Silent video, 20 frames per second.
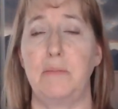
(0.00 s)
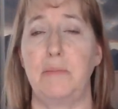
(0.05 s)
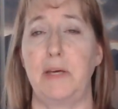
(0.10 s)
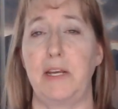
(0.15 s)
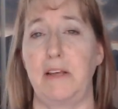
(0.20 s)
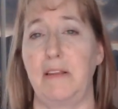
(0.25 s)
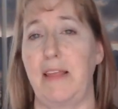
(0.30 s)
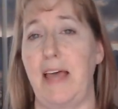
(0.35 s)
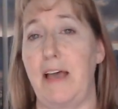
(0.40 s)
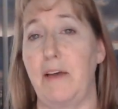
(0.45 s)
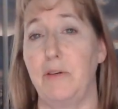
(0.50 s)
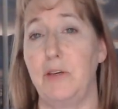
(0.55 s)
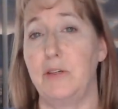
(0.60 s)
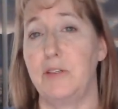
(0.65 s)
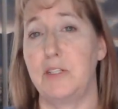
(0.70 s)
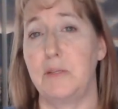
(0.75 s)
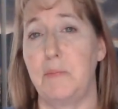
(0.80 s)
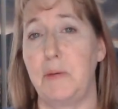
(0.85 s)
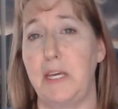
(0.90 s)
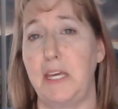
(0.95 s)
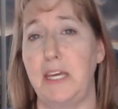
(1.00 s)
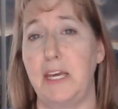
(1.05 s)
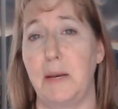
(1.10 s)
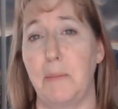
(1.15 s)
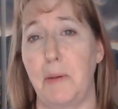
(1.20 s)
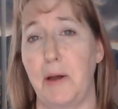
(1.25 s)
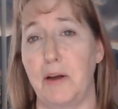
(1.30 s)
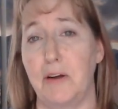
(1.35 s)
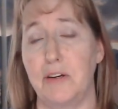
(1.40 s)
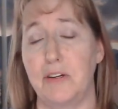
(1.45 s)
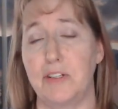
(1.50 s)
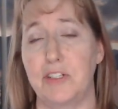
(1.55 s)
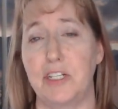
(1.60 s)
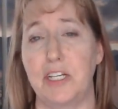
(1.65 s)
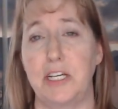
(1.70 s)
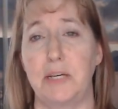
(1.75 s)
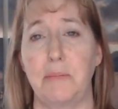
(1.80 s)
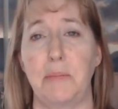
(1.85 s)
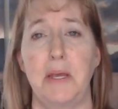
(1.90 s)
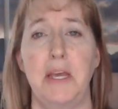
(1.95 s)
but allow you to be a
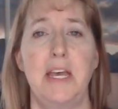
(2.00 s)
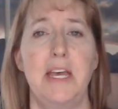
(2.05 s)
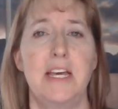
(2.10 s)
partnership.